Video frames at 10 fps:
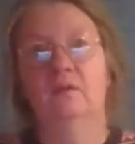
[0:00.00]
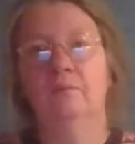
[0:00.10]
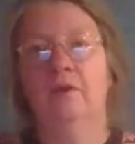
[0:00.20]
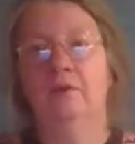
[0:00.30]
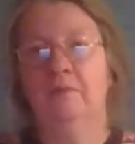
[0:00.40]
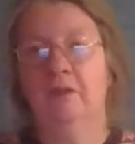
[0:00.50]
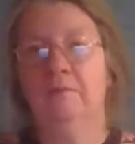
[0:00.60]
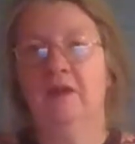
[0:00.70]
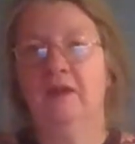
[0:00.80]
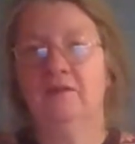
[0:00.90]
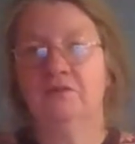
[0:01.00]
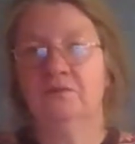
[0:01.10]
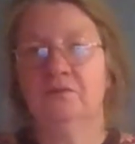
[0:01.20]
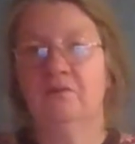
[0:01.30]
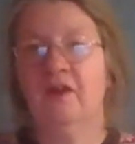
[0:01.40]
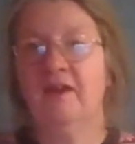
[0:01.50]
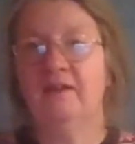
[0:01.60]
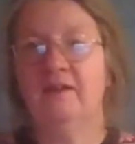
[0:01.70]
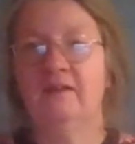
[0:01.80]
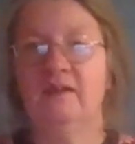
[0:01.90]
but maybe I should
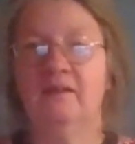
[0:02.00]
try